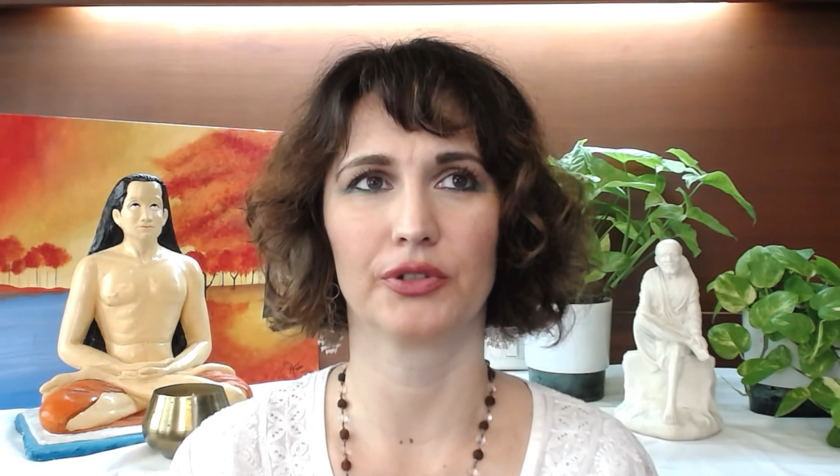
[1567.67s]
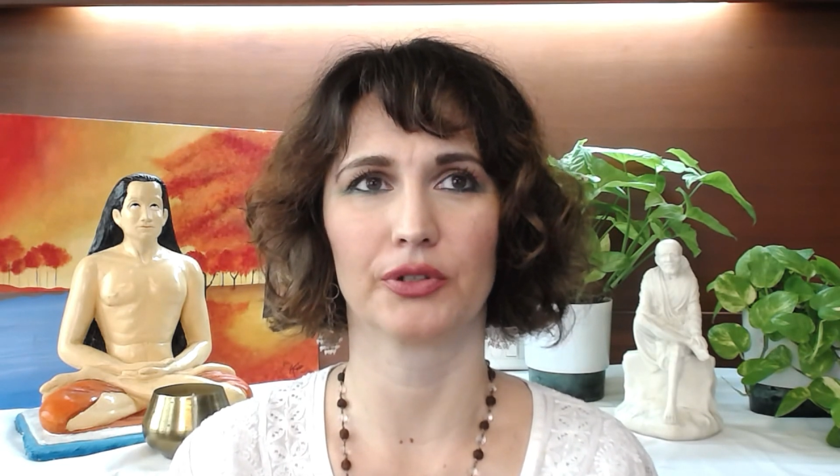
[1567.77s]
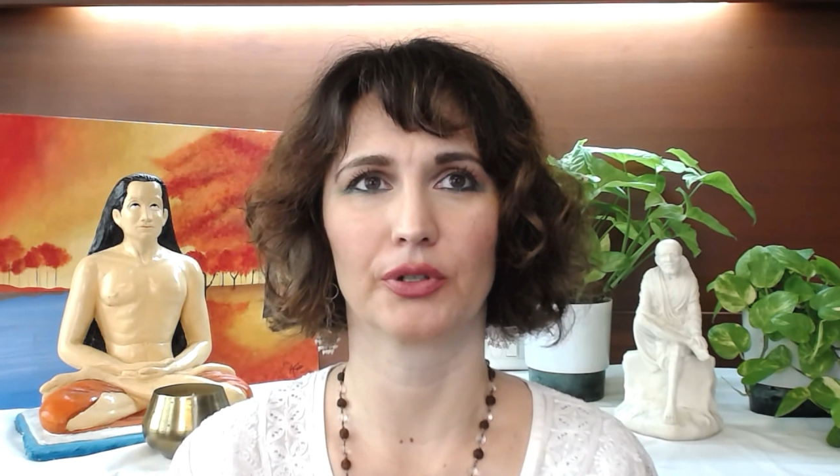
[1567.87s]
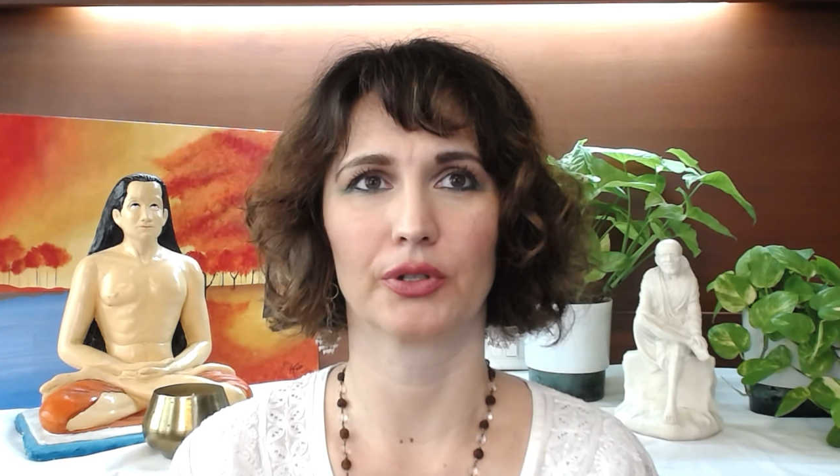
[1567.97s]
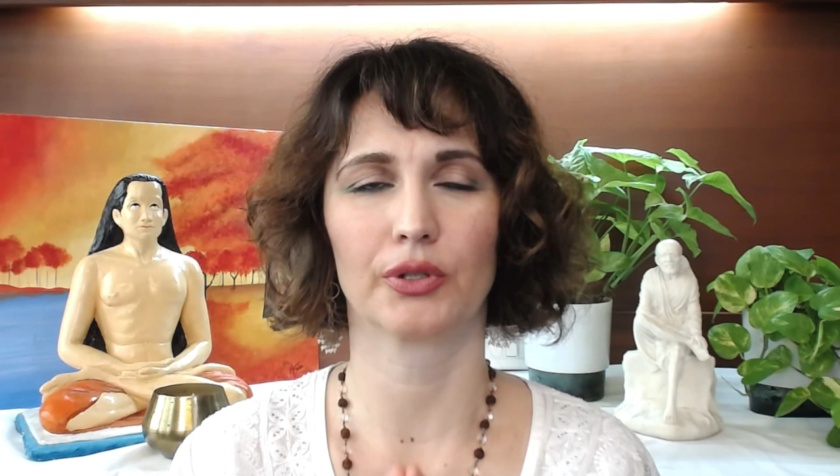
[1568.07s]

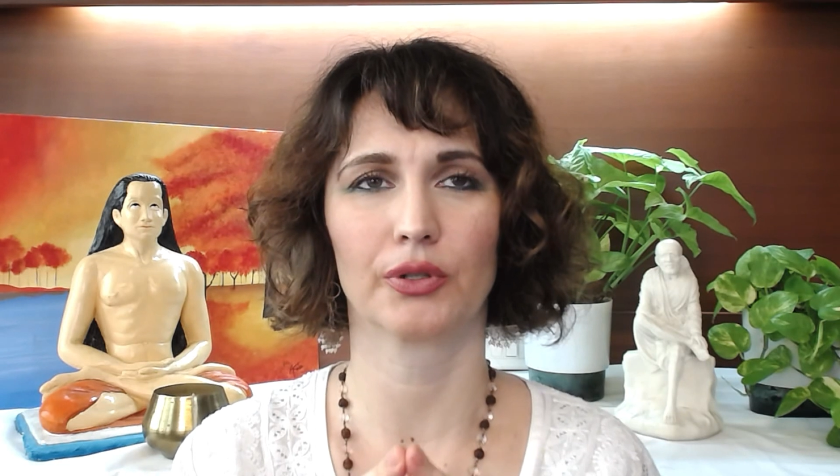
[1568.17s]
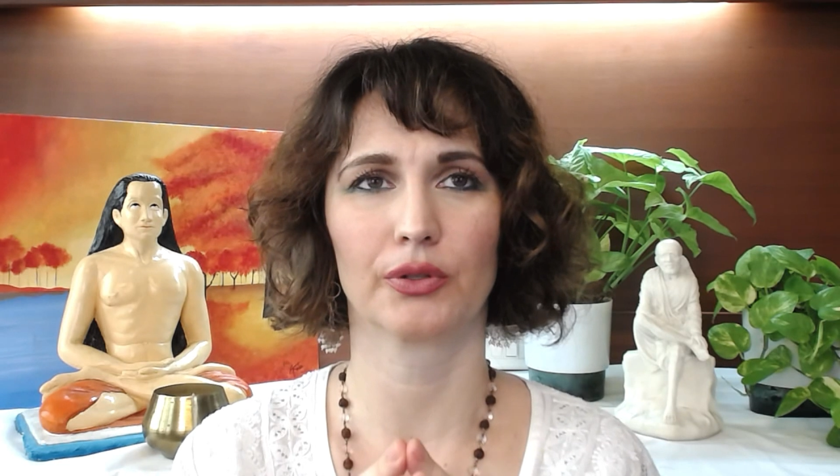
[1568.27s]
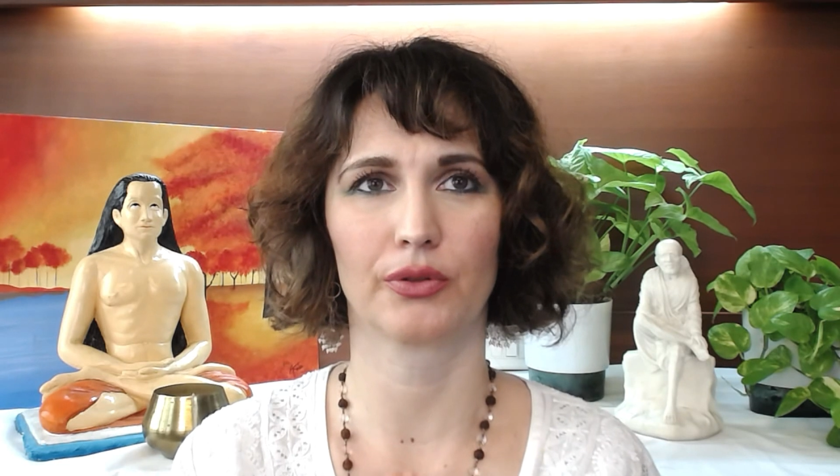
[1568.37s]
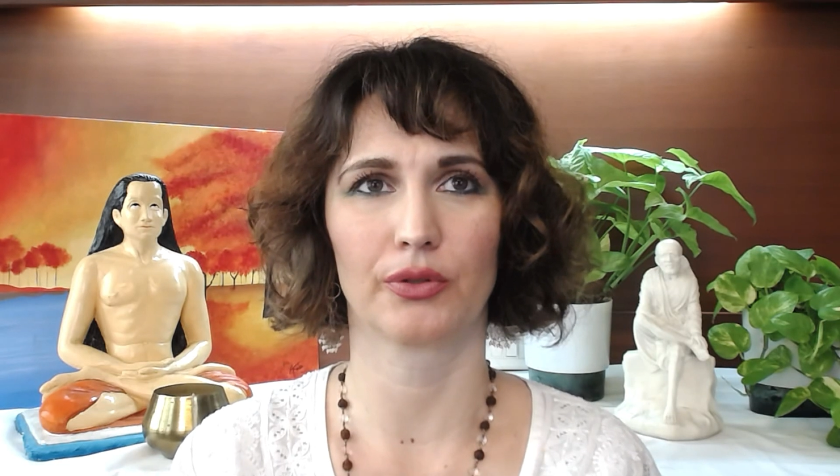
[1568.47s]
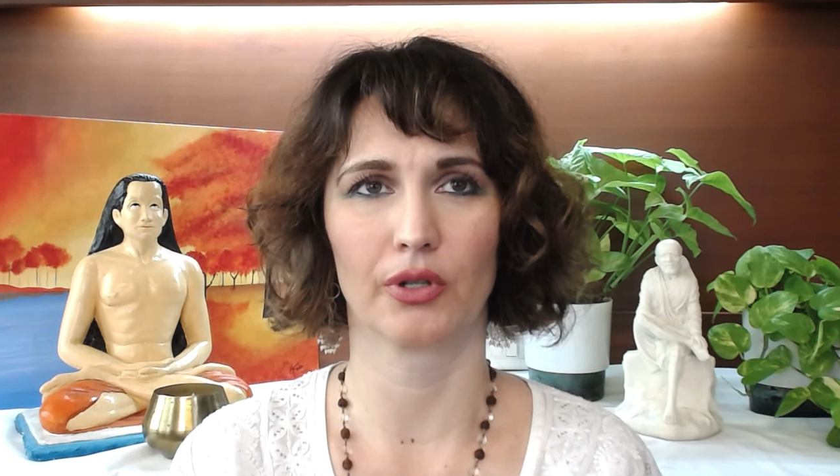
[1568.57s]
you go
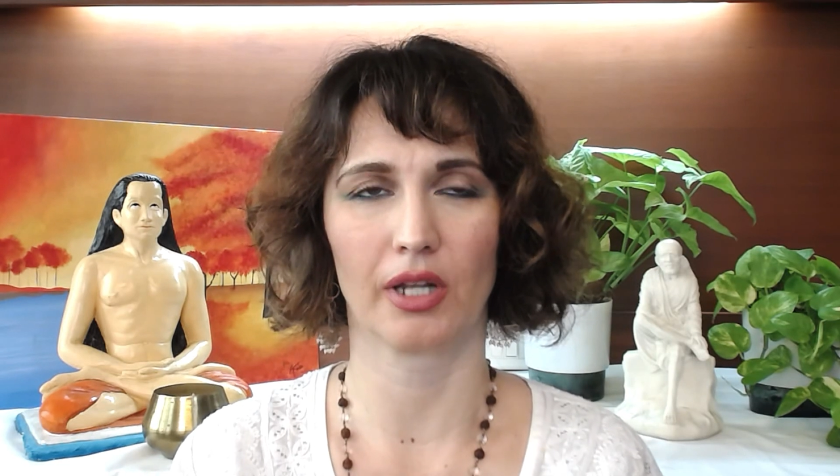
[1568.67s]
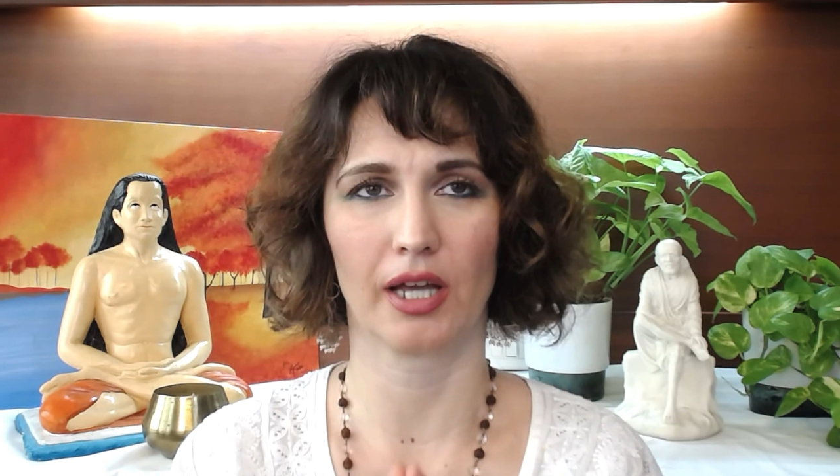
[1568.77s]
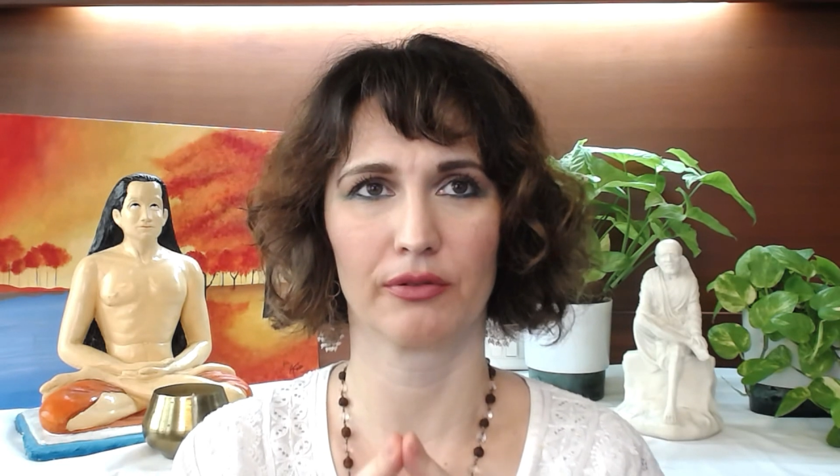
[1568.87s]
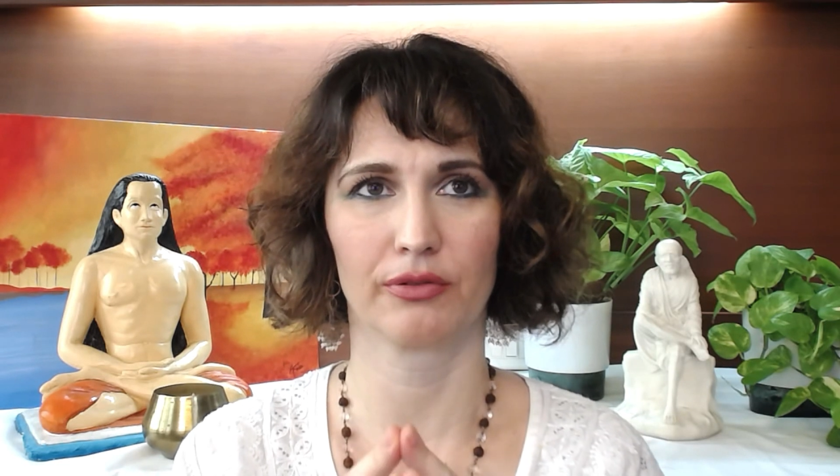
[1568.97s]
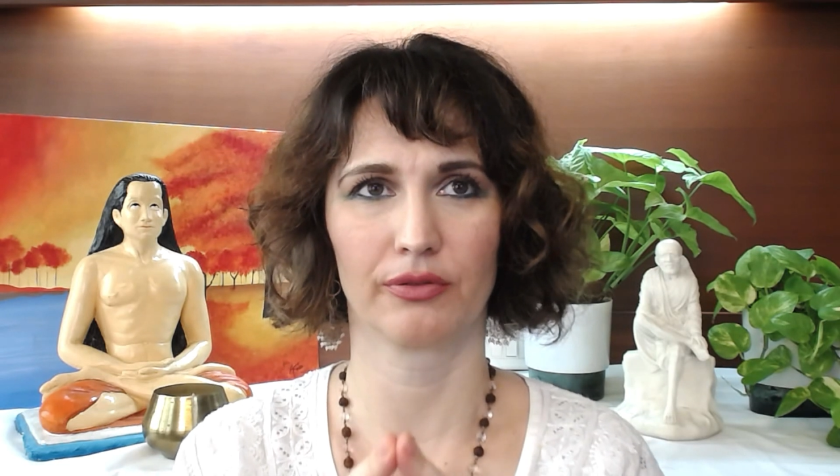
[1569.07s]
through your
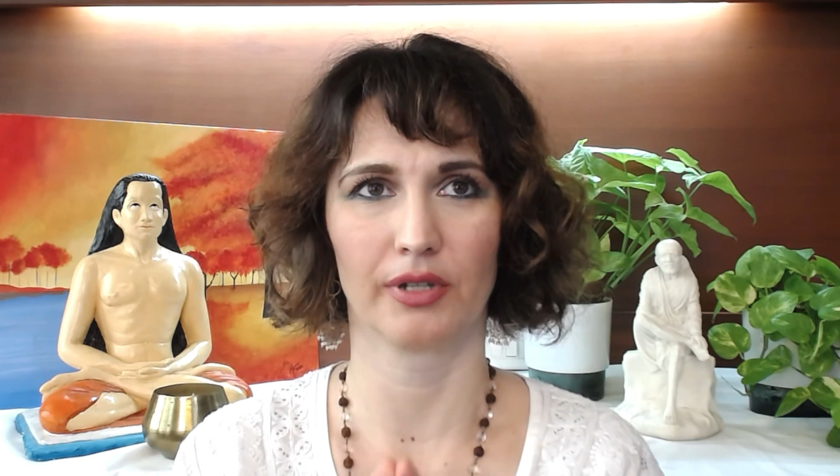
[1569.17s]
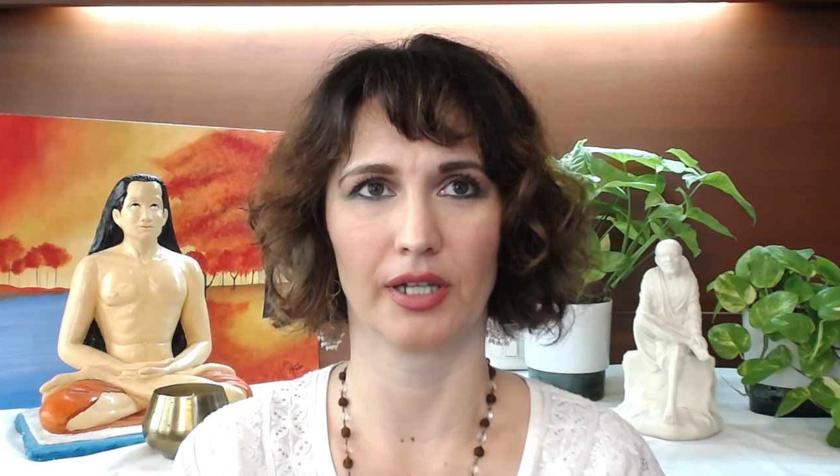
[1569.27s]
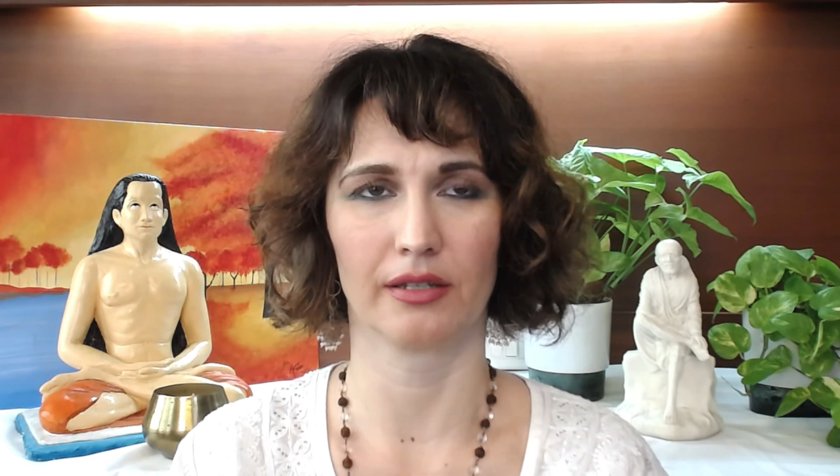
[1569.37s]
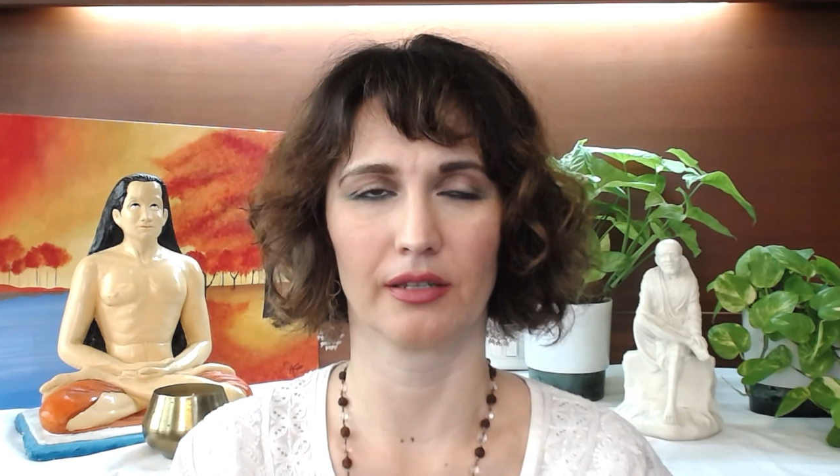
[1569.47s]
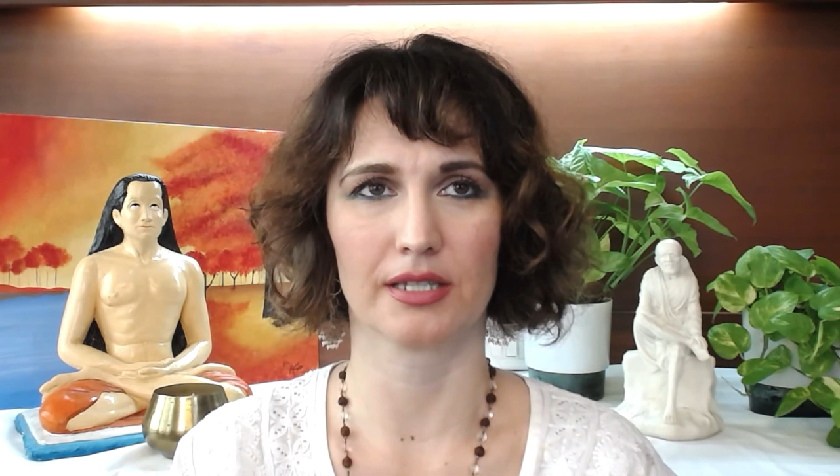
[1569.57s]
life
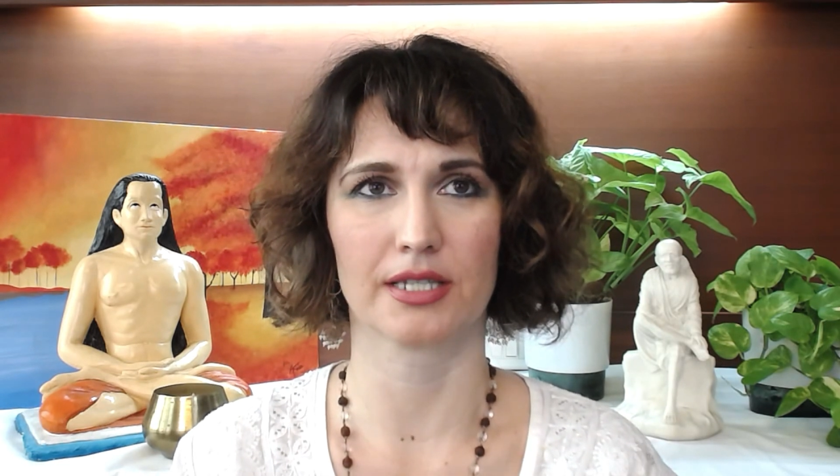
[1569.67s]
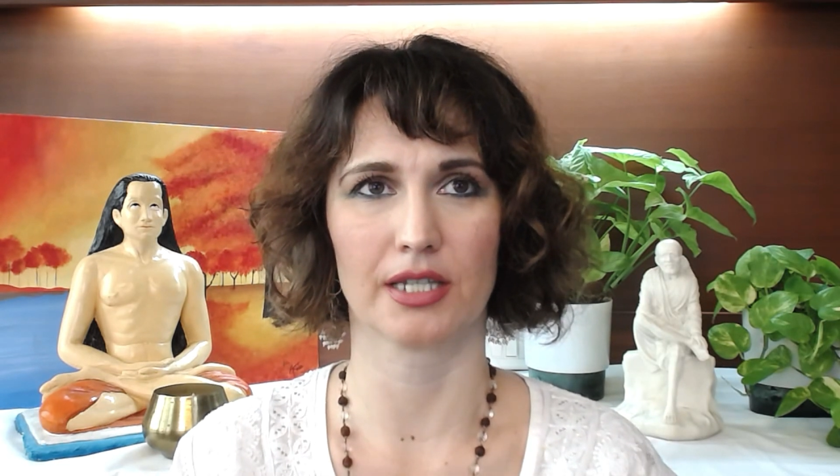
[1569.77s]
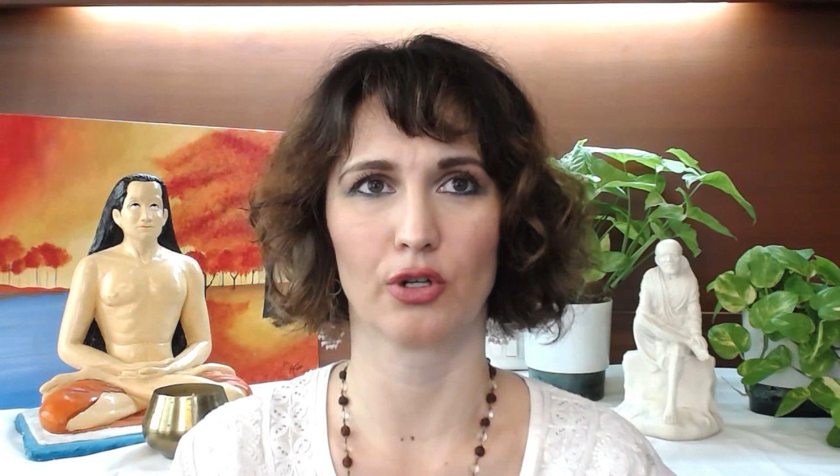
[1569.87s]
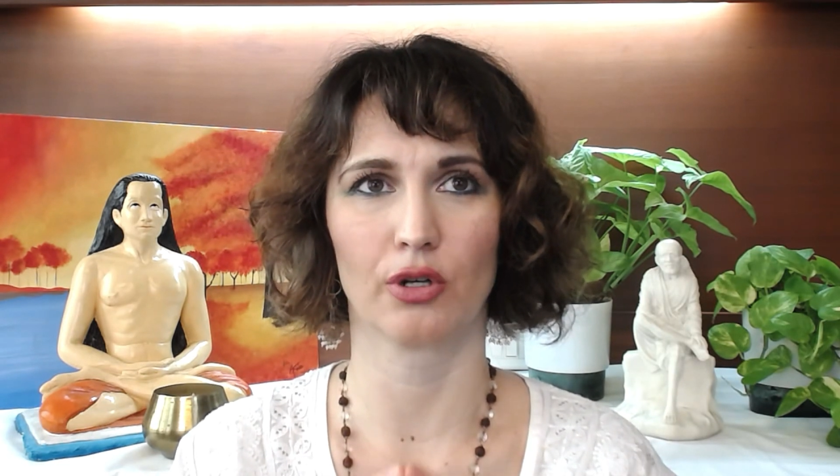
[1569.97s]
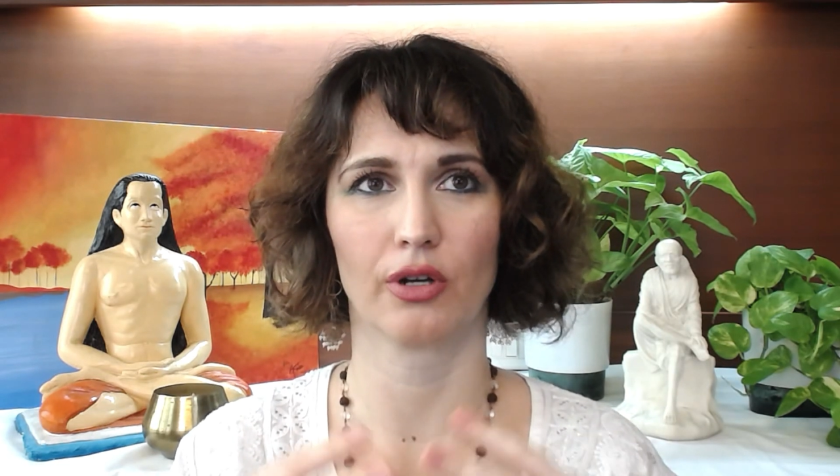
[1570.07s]
and let's say
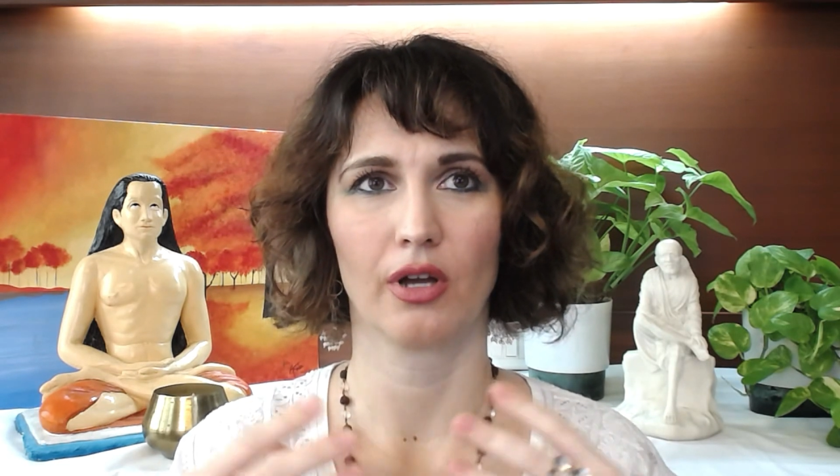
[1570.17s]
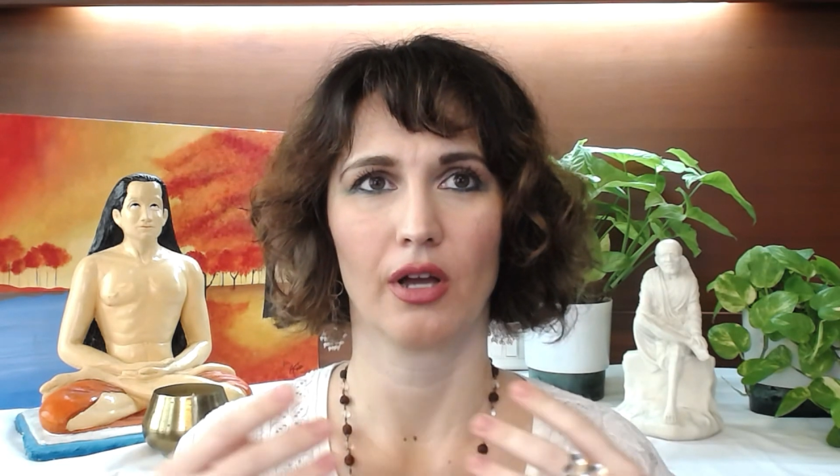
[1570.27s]
your